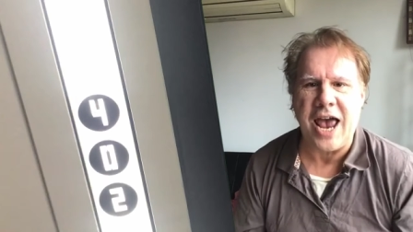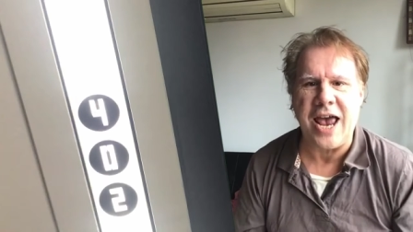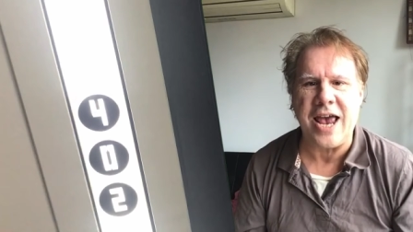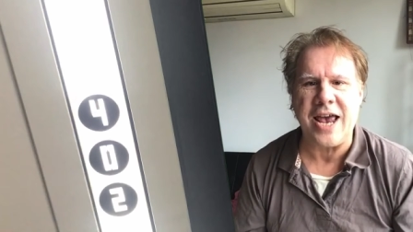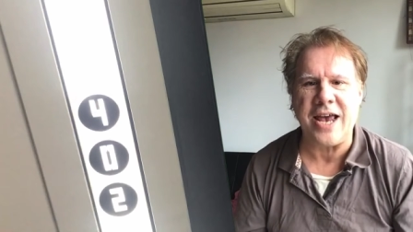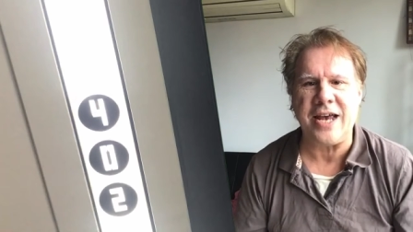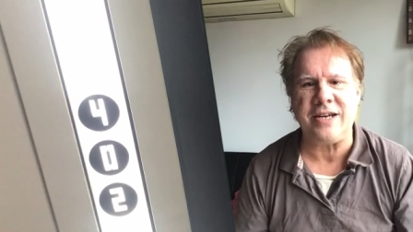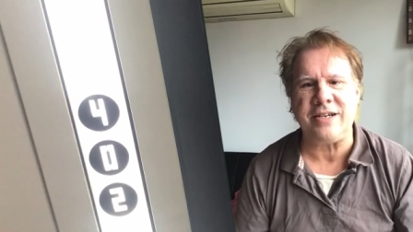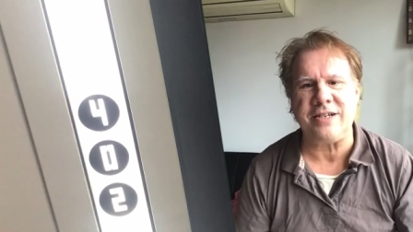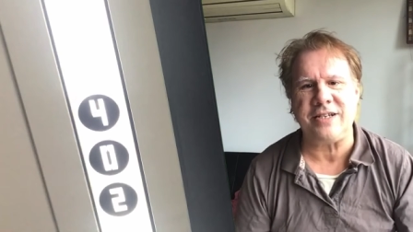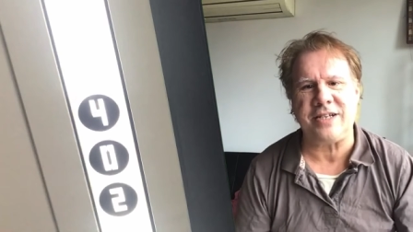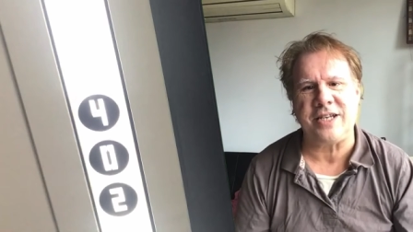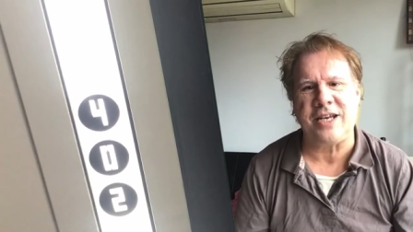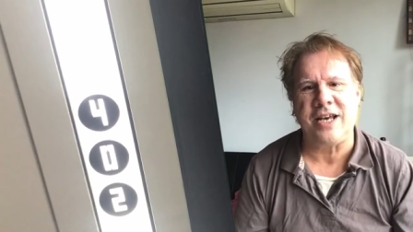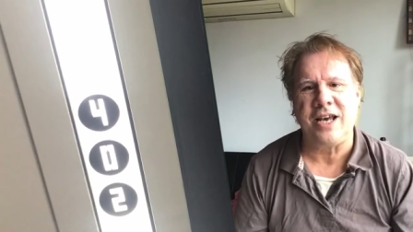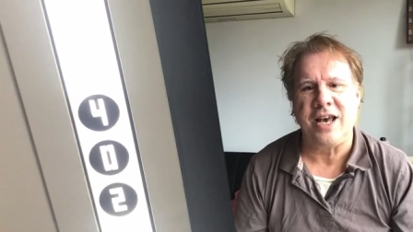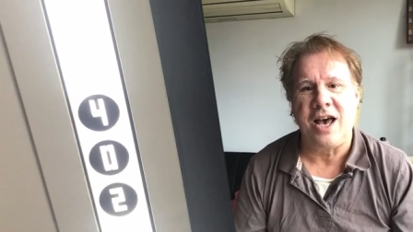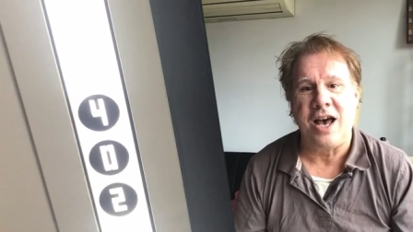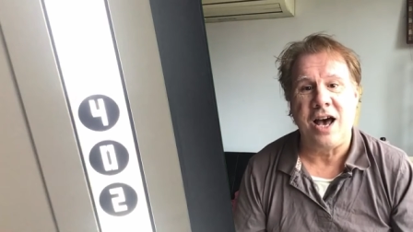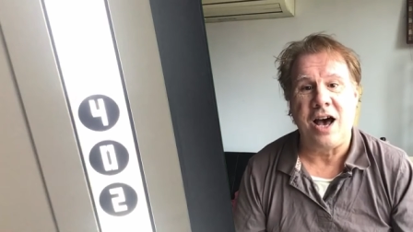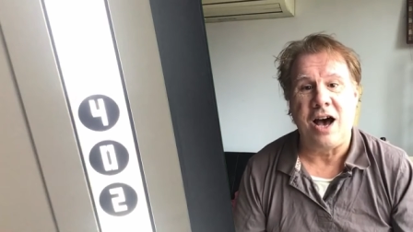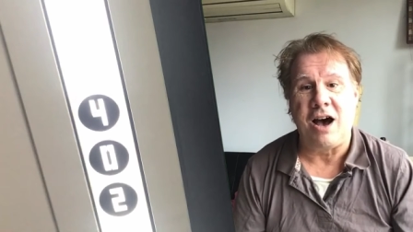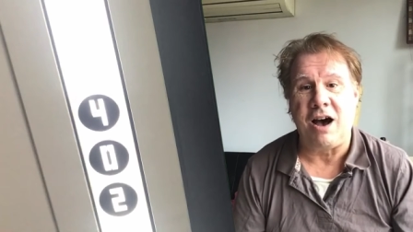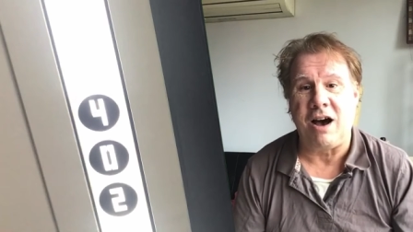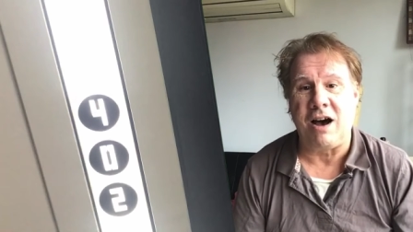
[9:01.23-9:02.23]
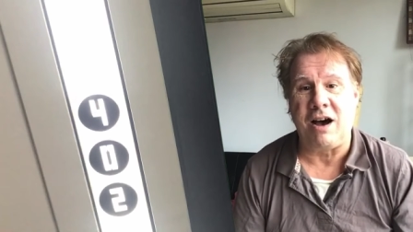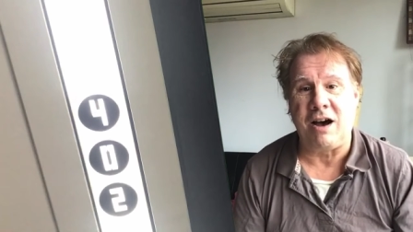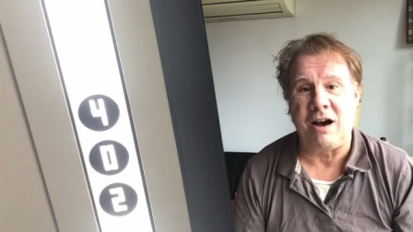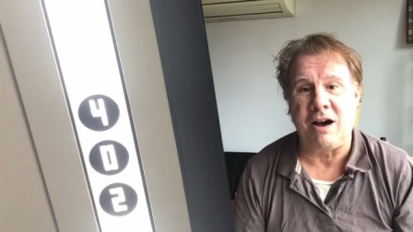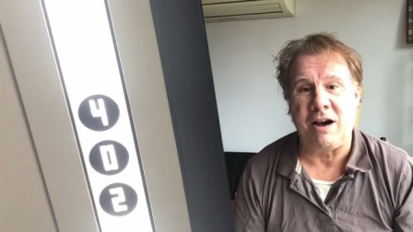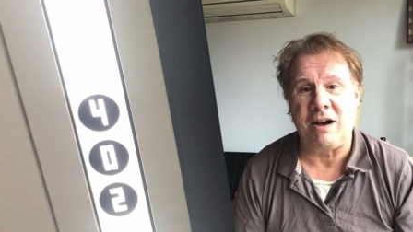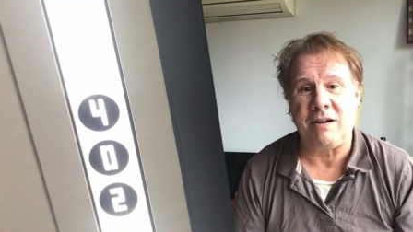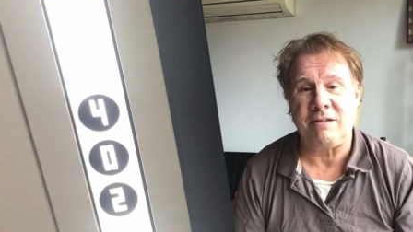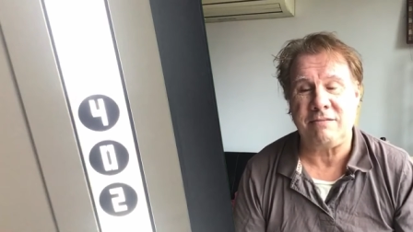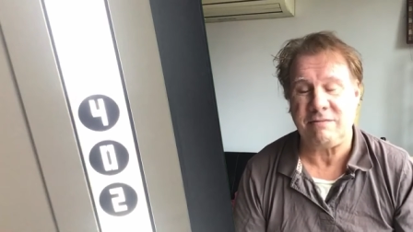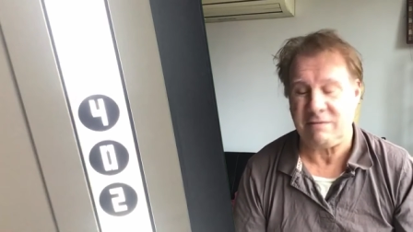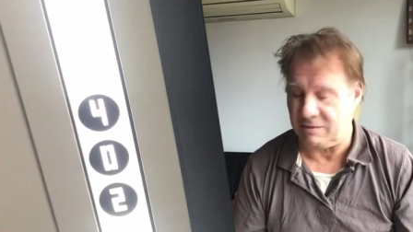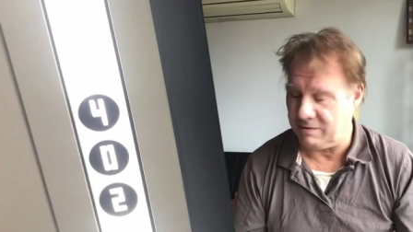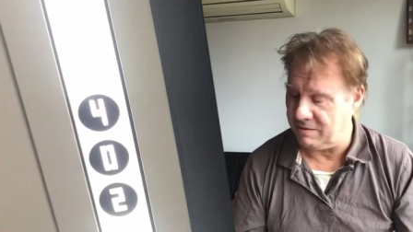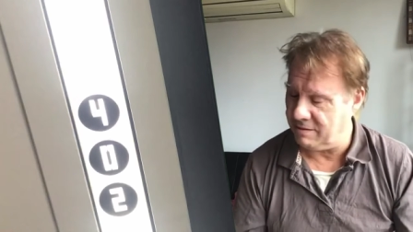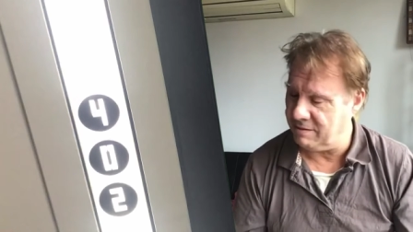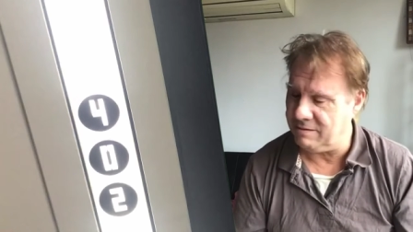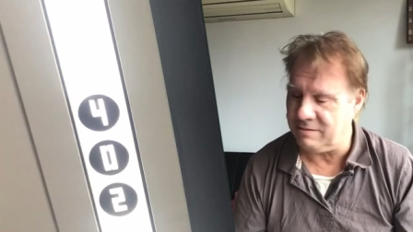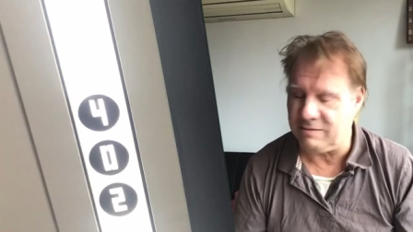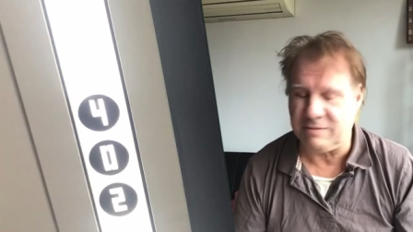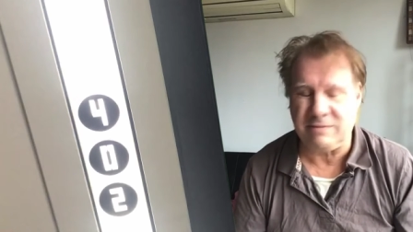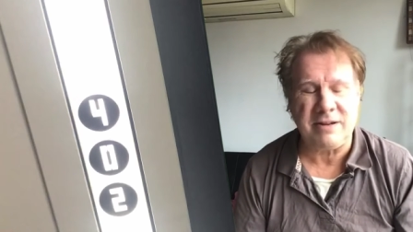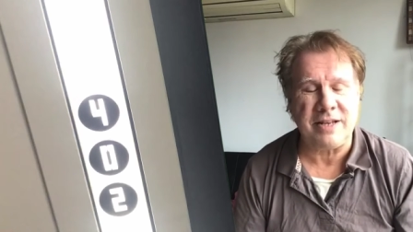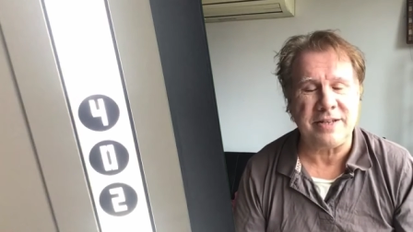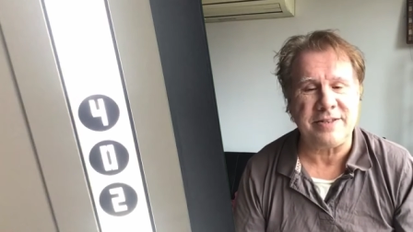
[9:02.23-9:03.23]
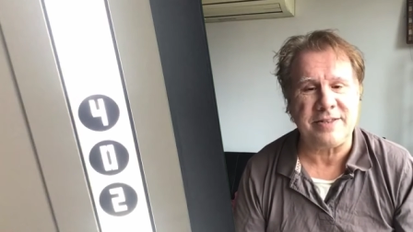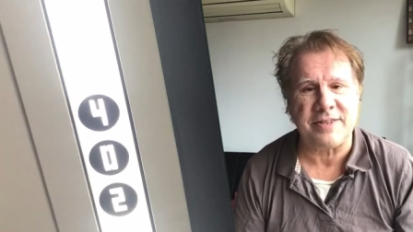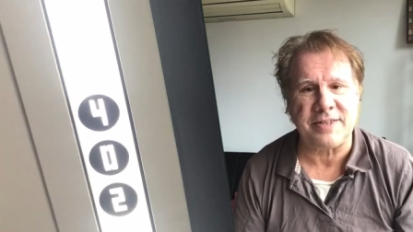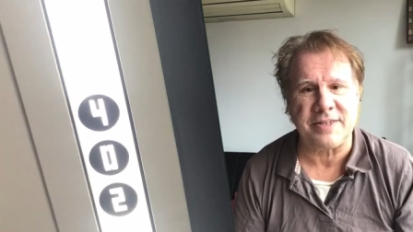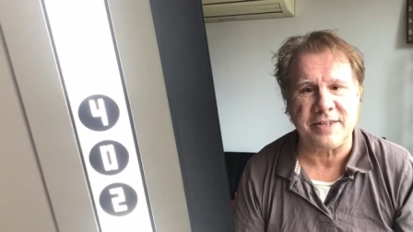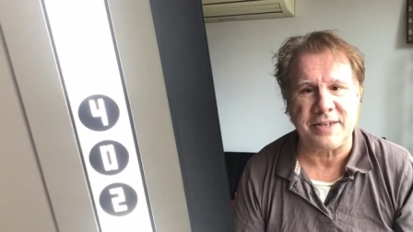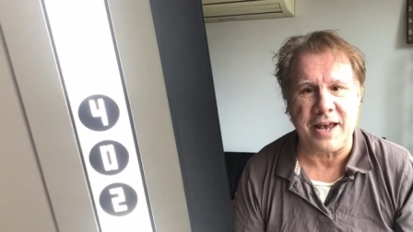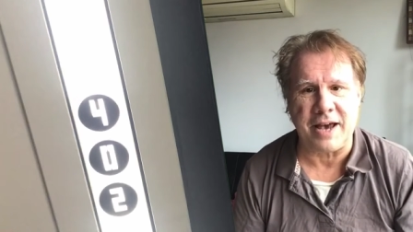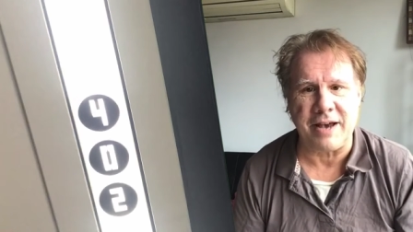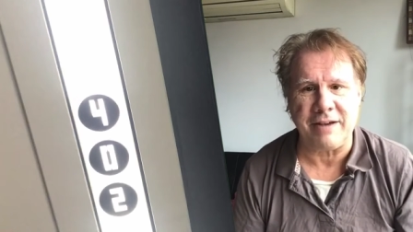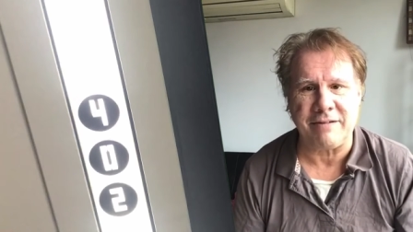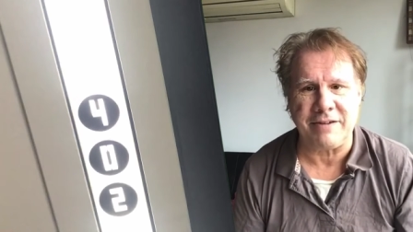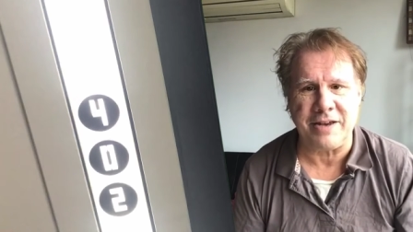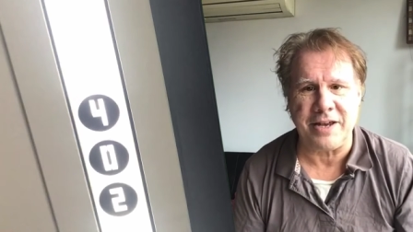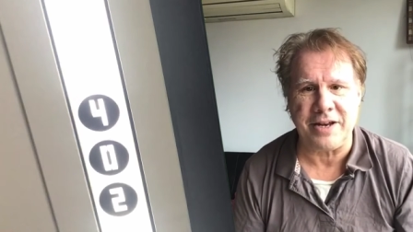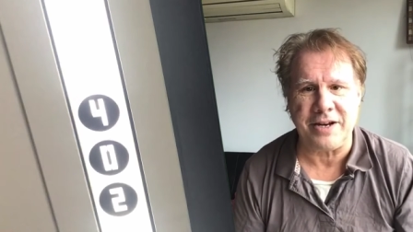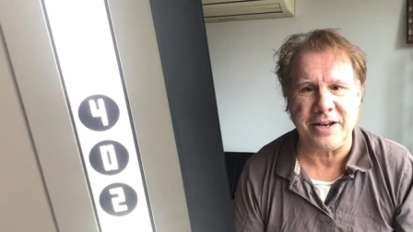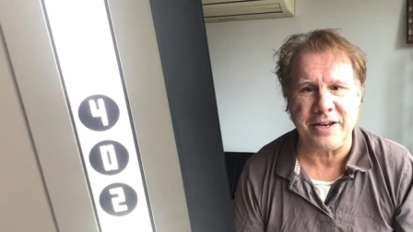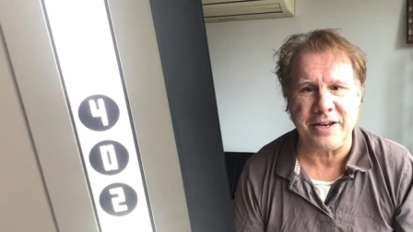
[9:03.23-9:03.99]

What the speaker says: and let's start